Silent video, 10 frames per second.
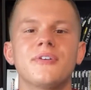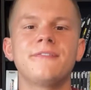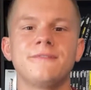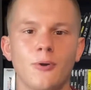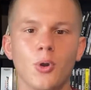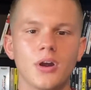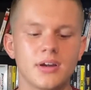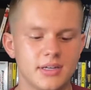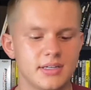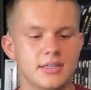four,
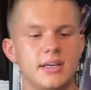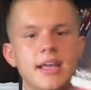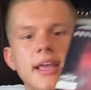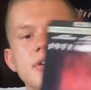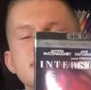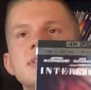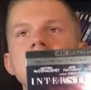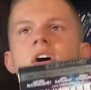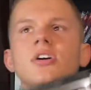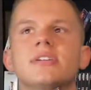
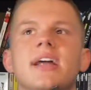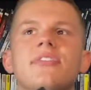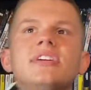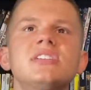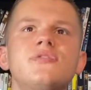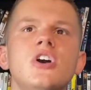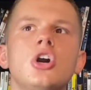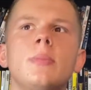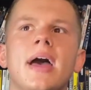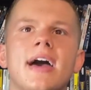Interstellar. Now, this
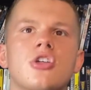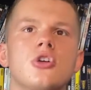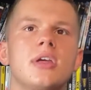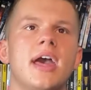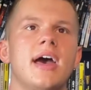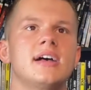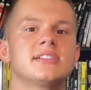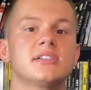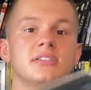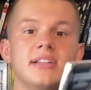film actually
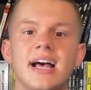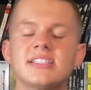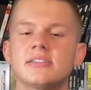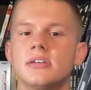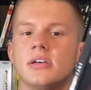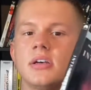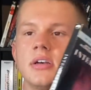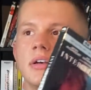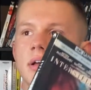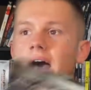has less
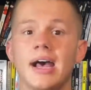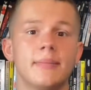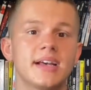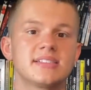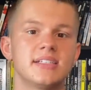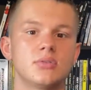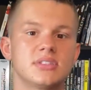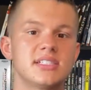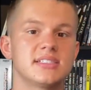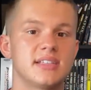IMAX
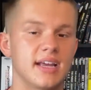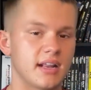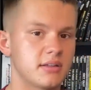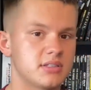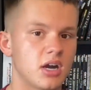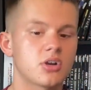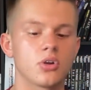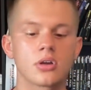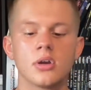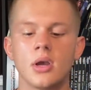sequences than
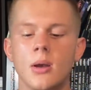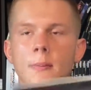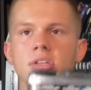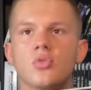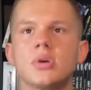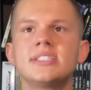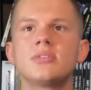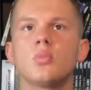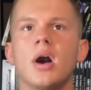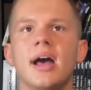Dunkirk. But the
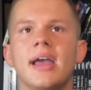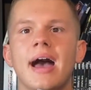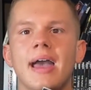reason why I